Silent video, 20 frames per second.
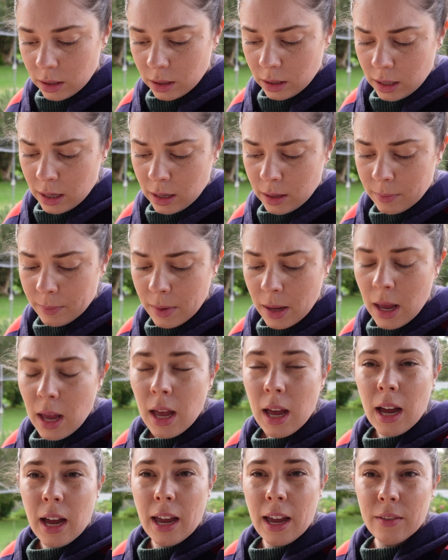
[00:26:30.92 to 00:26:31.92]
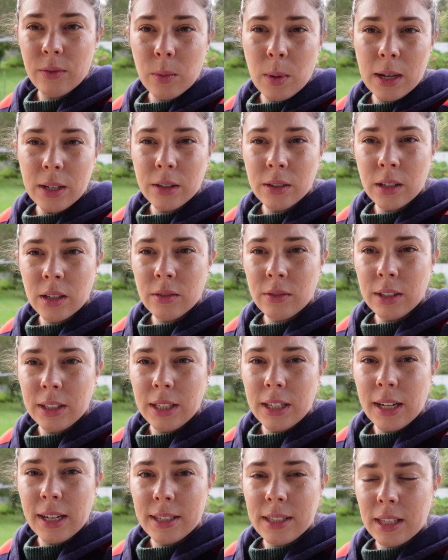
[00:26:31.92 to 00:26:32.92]
I have one really
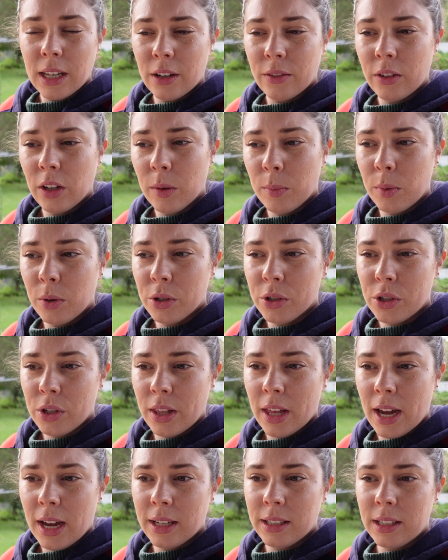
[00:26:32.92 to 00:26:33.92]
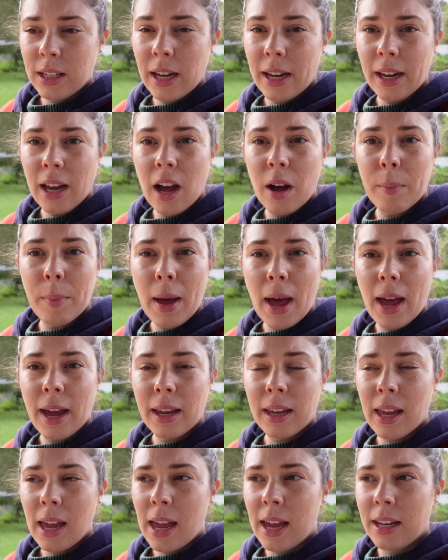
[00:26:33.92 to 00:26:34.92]
nice salvia bush that I cut
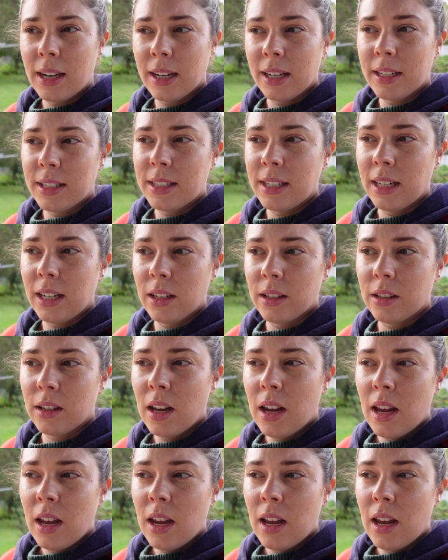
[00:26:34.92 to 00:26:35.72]
back, and I can see